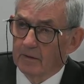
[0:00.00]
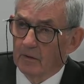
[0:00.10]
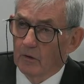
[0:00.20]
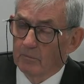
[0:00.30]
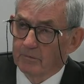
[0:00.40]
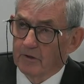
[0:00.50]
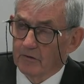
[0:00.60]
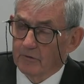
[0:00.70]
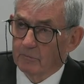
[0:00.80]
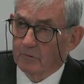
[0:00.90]

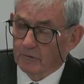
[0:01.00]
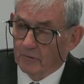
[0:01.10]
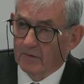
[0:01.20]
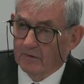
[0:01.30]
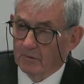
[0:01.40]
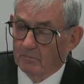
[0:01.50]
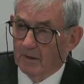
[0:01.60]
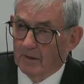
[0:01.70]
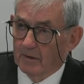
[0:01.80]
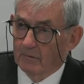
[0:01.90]
operation was funded
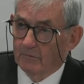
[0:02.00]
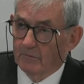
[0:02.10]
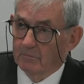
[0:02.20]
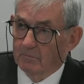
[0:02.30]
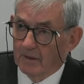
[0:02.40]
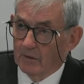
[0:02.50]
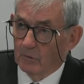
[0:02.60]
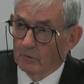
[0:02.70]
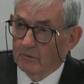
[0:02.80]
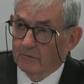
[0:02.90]
by the
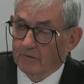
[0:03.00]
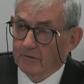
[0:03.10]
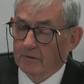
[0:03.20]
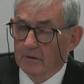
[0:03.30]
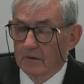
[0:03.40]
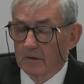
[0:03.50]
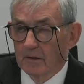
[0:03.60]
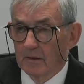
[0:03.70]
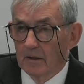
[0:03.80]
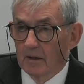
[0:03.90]
Home Office,
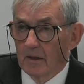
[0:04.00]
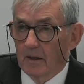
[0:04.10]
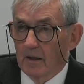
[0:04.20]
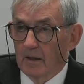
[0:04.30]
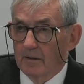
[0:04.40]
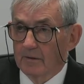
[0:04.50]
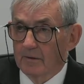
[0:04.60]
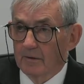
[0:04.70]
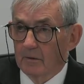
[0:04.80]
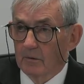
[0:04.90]
and
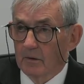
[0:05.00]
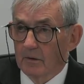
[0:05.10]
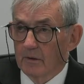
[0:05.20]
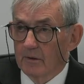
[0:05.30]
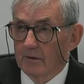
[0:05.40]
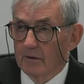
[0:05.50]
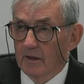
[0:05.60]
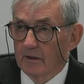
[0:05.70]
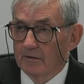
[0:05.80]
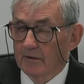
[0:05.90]
the
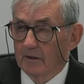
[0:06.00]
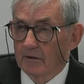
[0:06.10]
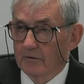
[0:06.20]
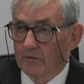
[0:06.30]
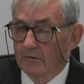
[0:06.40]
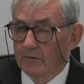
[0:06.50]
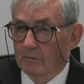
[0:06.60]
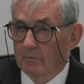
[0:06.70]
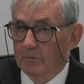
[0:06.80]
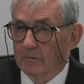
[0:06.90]
intelligence that
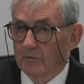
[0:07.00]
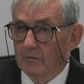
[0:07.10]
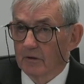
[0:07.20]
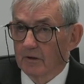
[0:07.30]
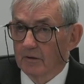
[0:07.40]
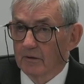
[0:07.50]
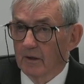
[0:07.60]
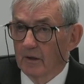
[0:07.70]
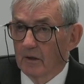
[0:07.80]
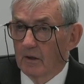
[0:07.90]
was shared
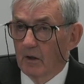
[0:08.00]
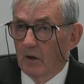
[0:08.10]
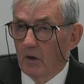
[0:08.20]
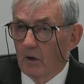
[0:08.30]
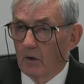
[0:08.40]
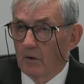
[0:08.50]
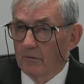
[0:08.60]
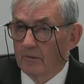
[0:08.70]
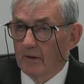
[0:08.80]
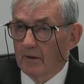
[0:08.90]

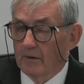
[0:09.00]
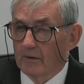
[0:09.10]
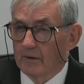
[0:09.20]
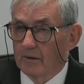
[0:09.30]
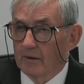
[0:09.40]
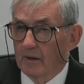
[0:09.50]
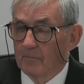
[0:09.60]
on the